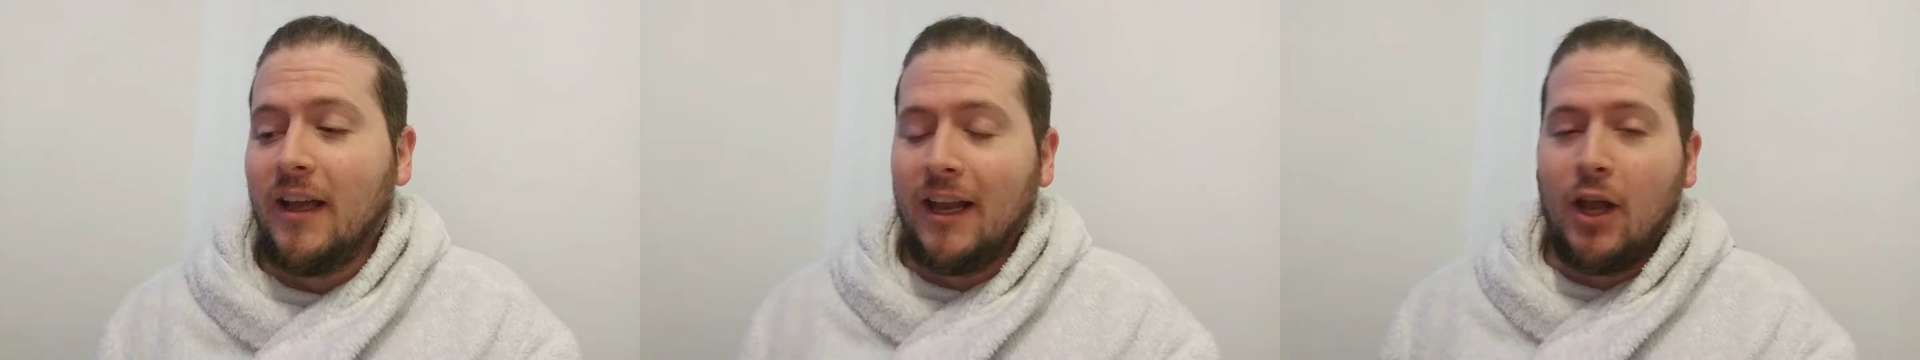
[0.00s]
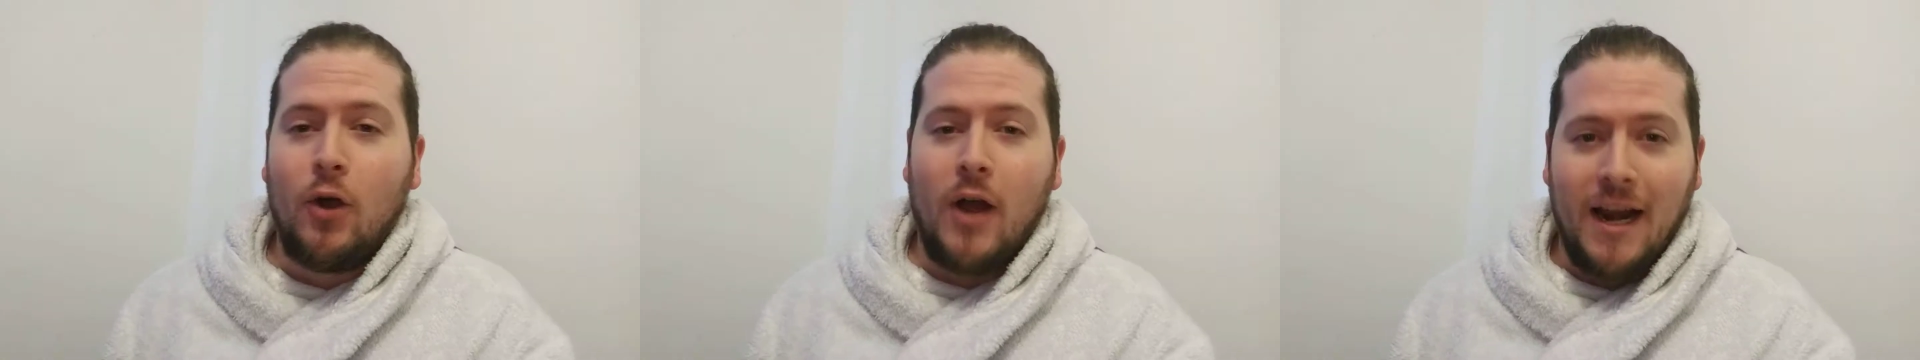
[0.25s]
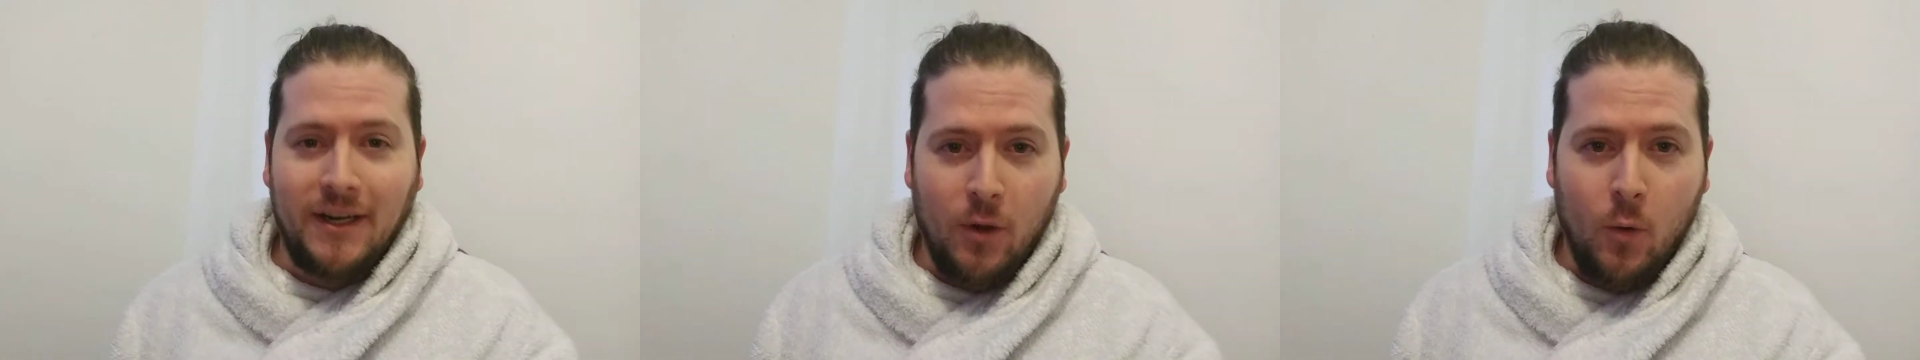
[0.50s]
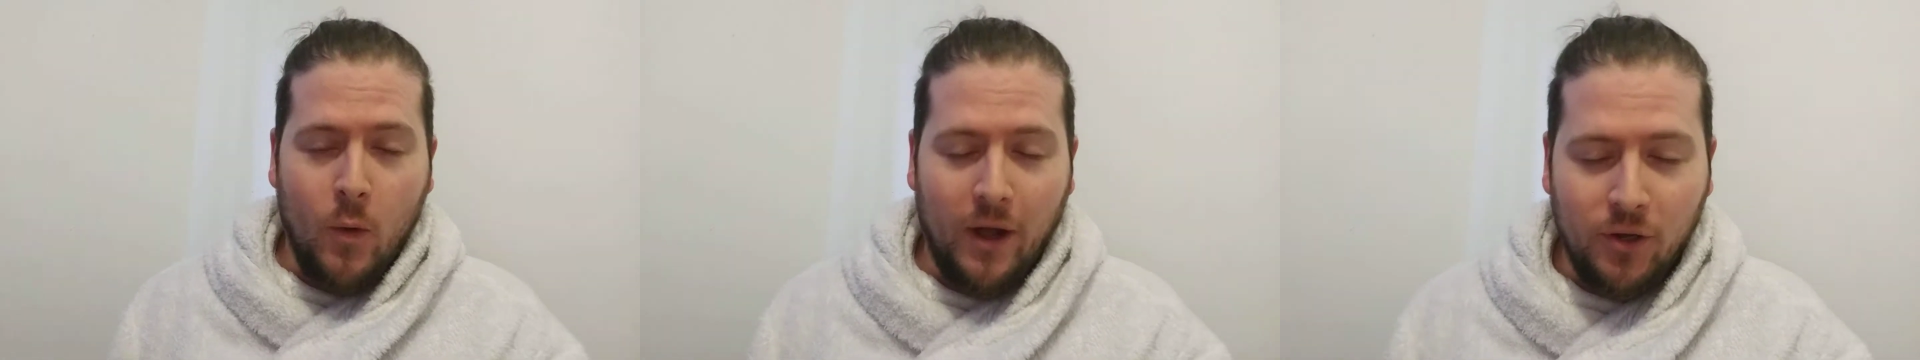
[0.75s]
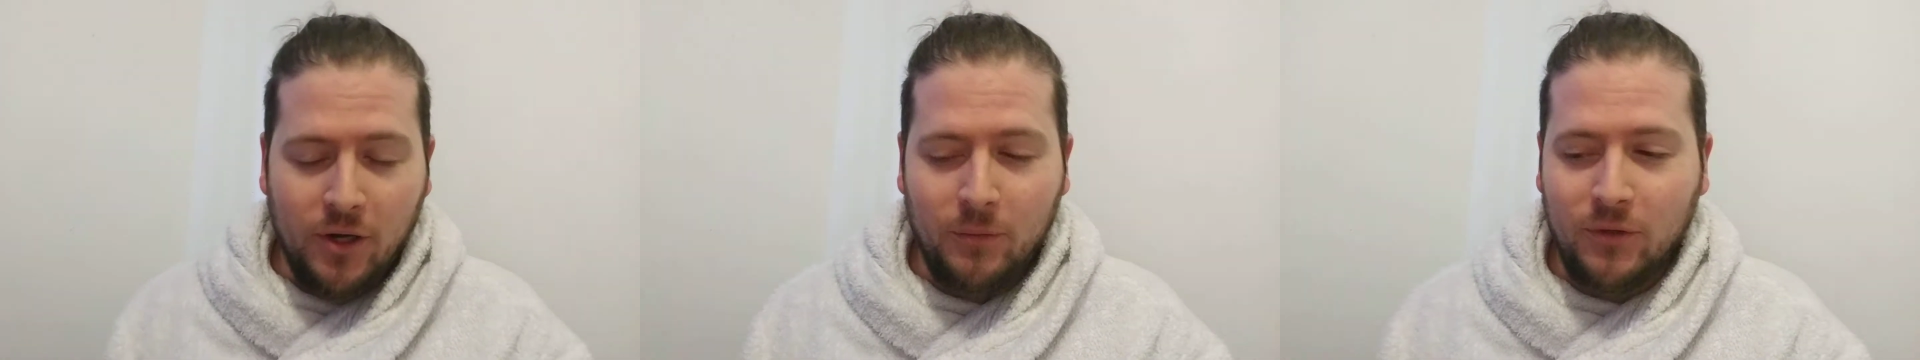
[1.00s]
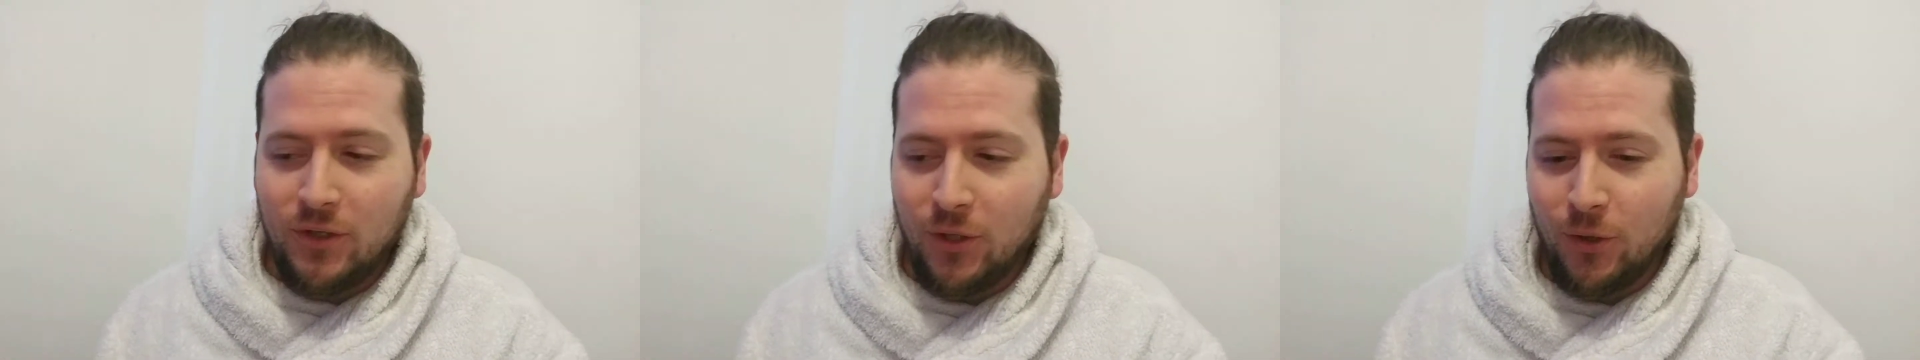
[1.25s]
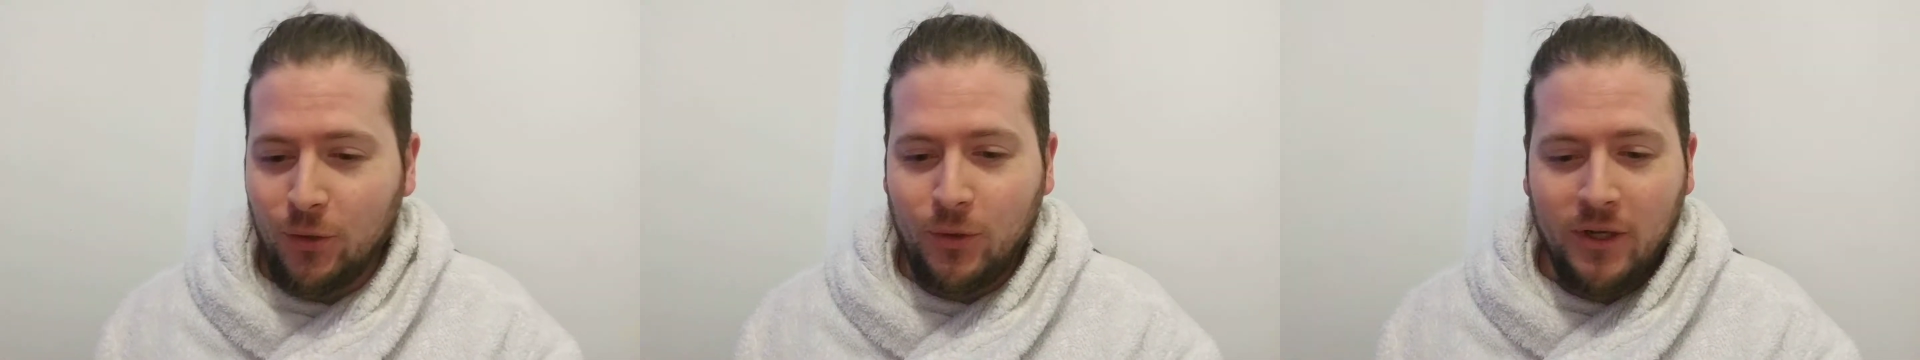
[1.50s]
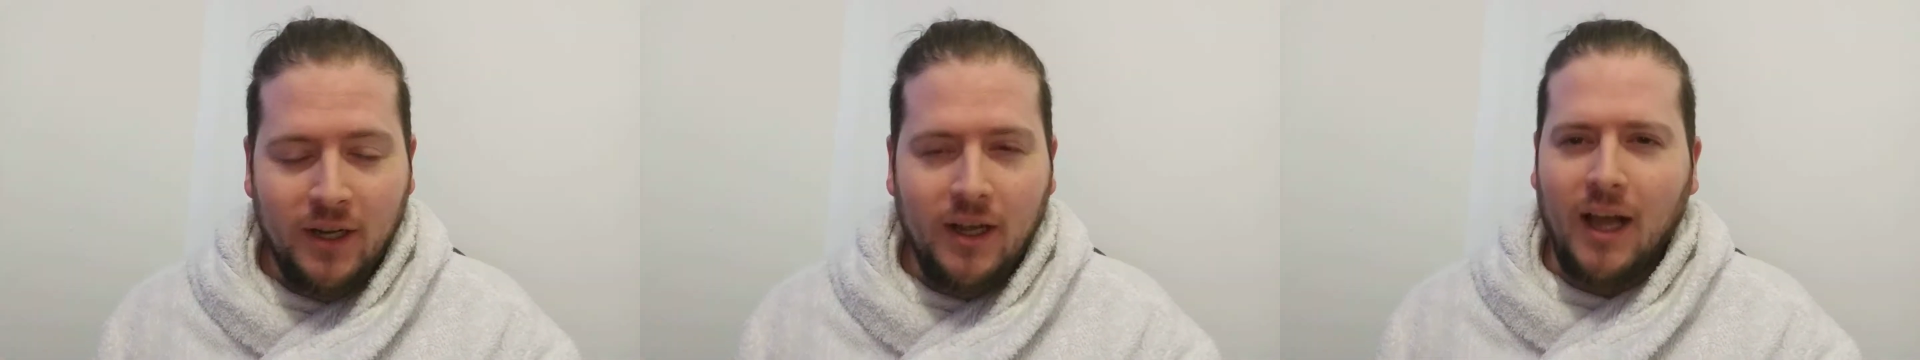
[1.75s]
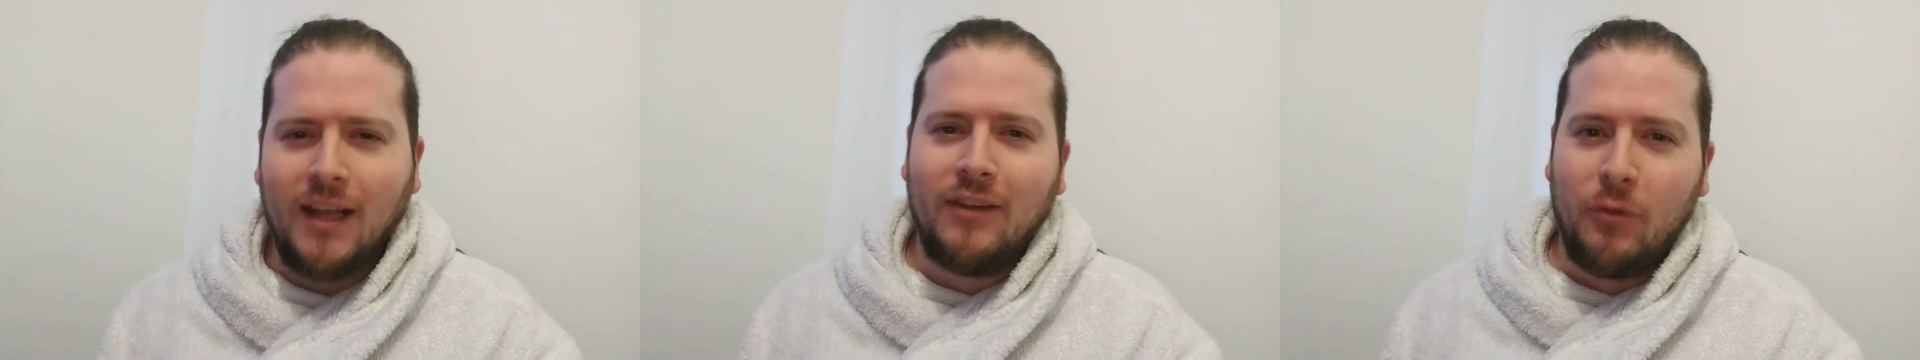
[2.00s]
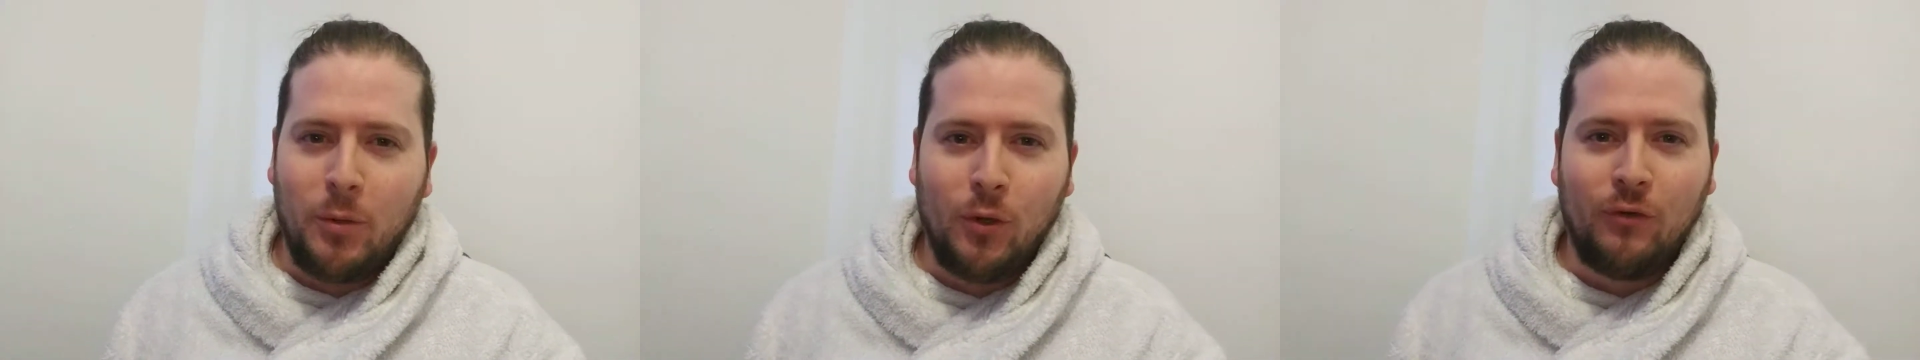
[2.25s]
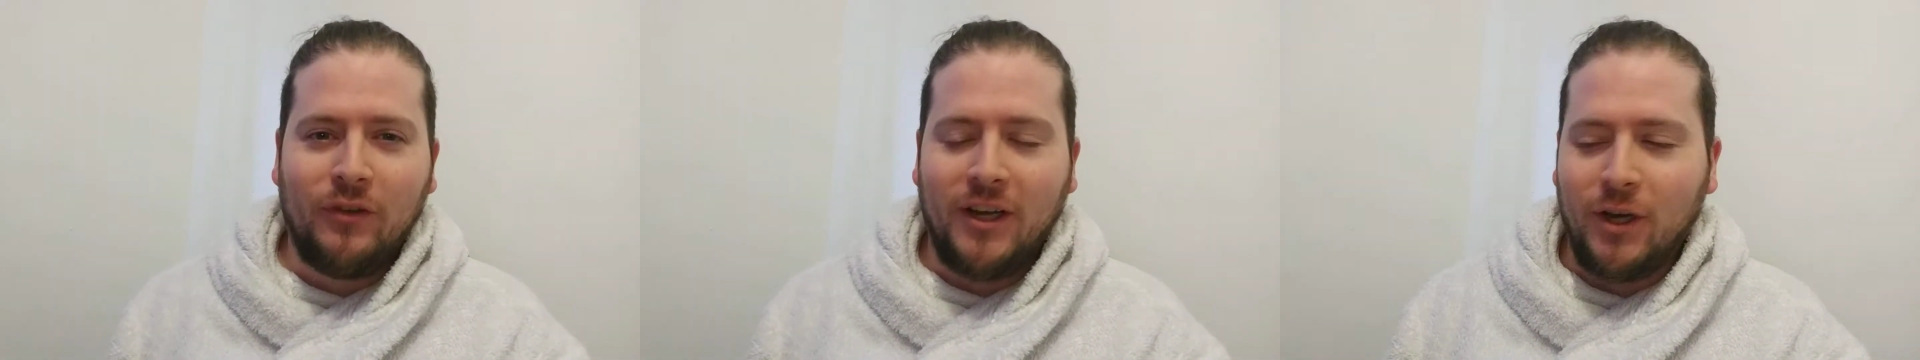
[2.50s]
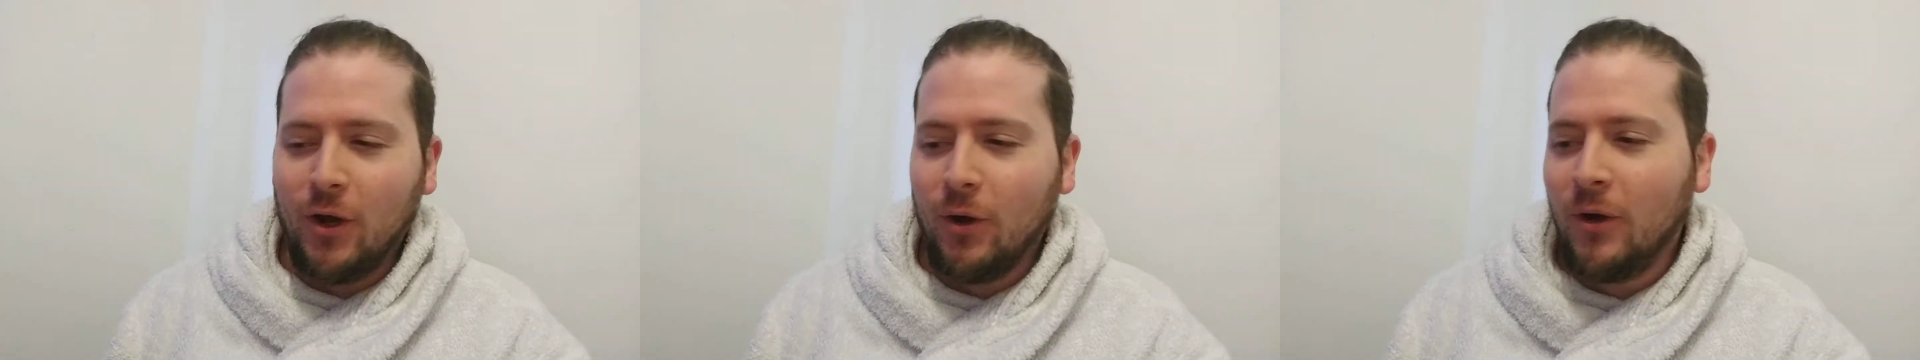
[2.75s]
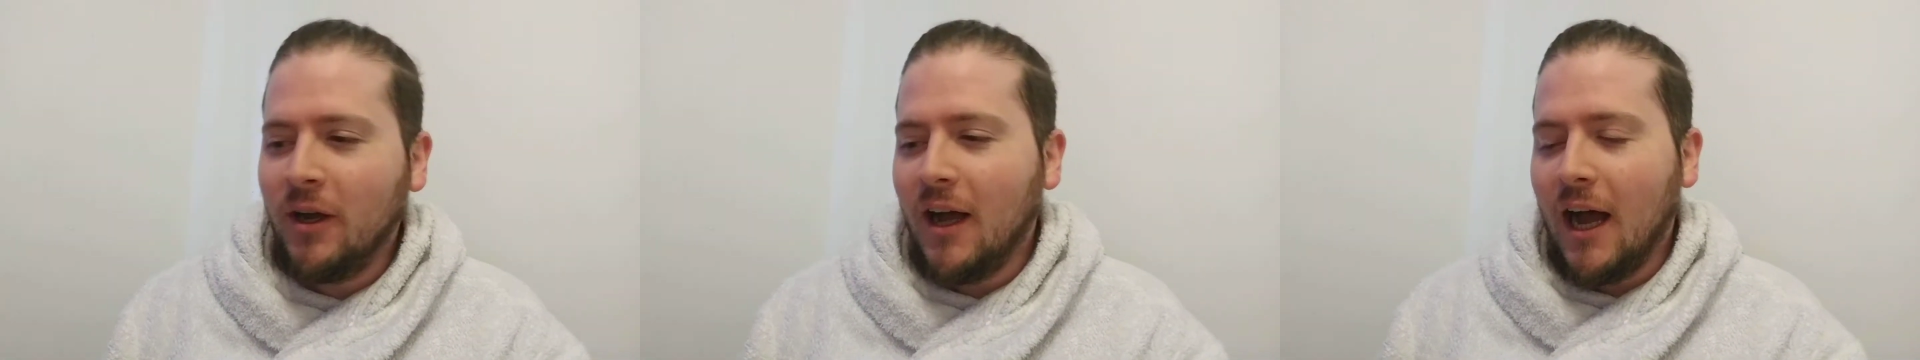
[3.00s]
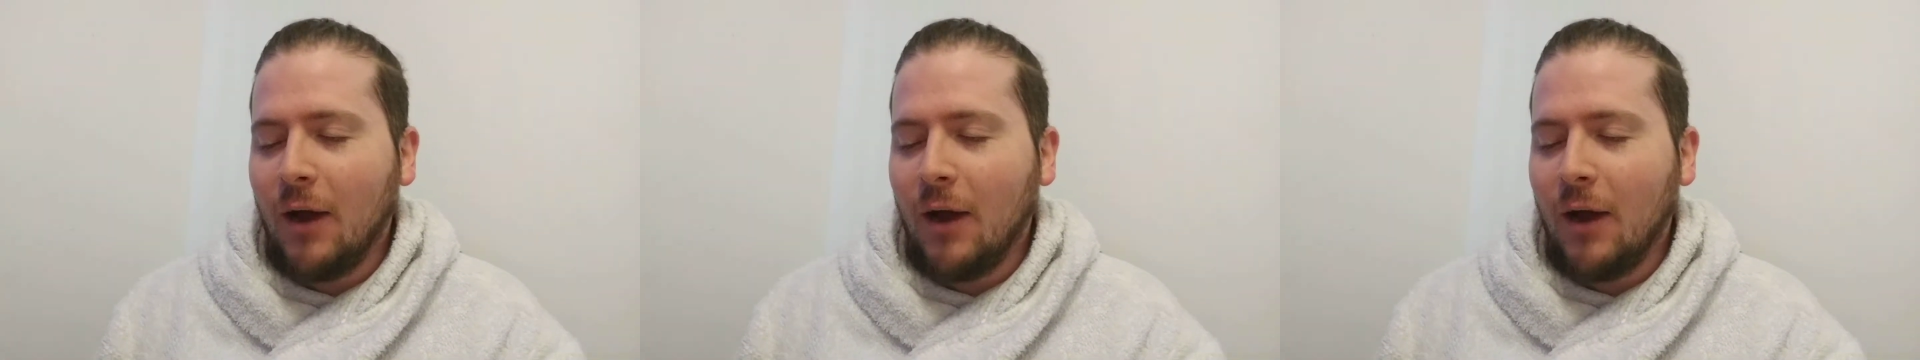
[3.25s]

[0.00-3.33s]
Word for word: Hello and welcome to a Liverpool video.